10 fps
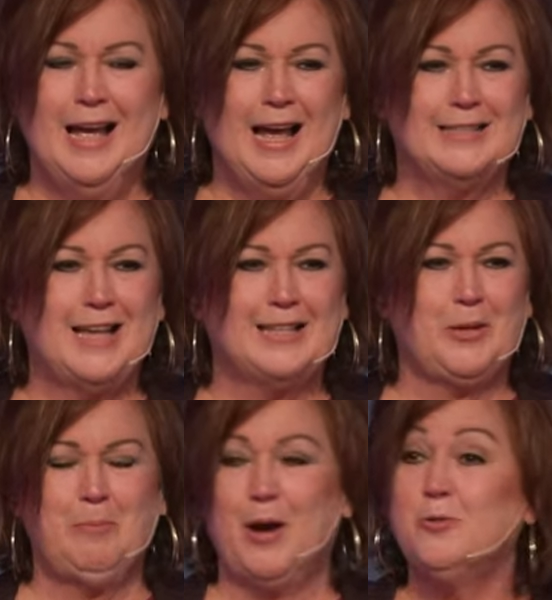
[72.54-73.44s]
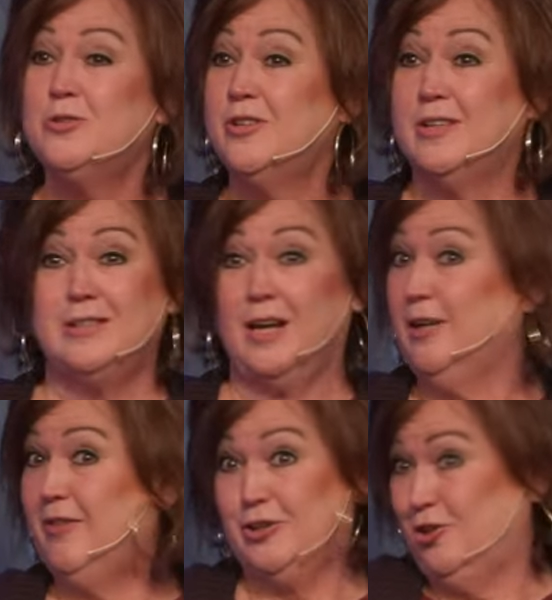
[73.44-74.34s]
as, as opposed to the tongue
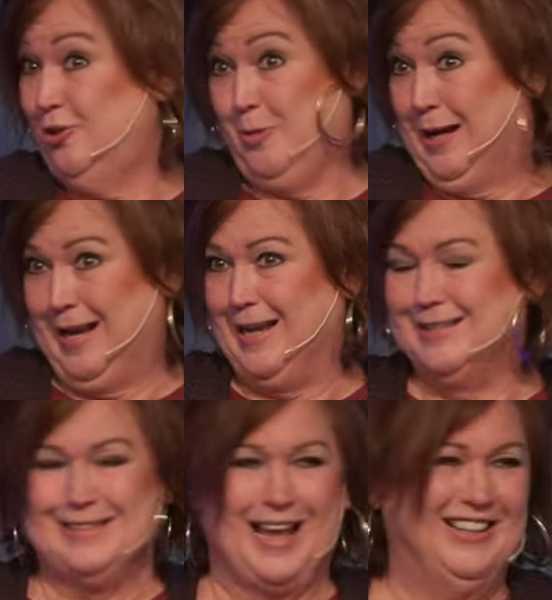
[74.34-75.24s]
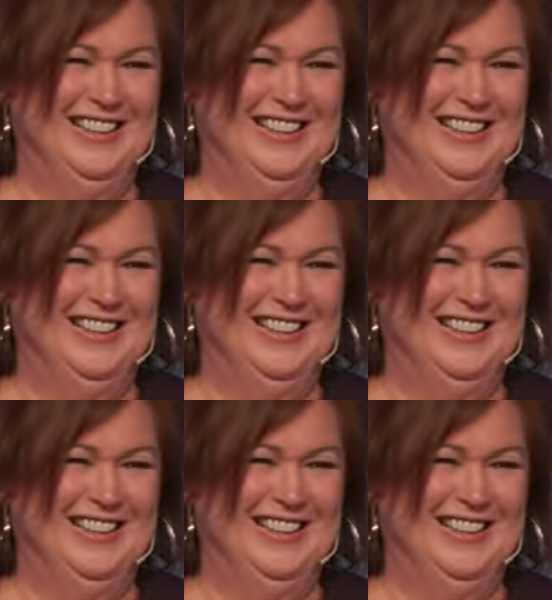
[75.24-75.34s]
of our shoe, I guess. I,